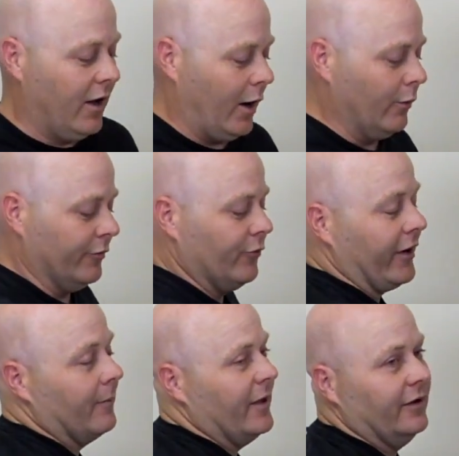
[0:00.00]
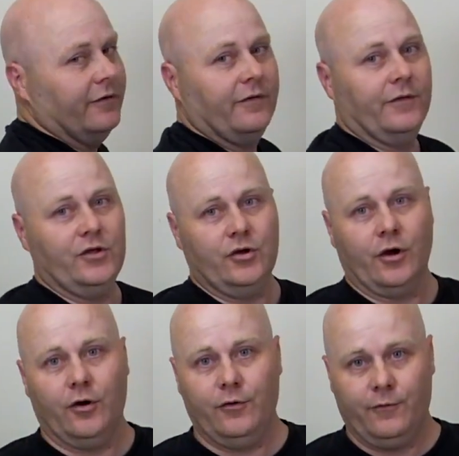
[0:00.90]
I would recommend that you
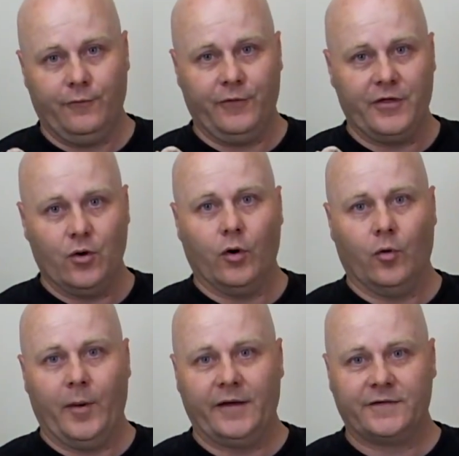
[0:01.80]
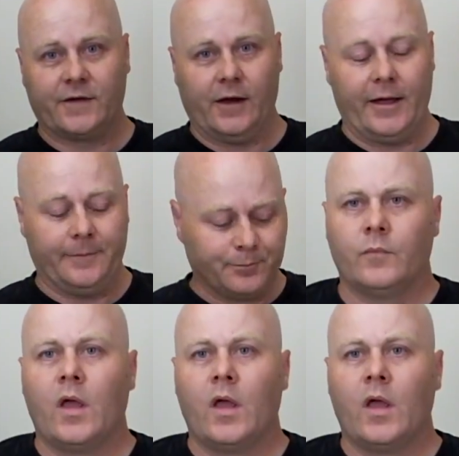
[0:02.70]
go for the oil-based clay.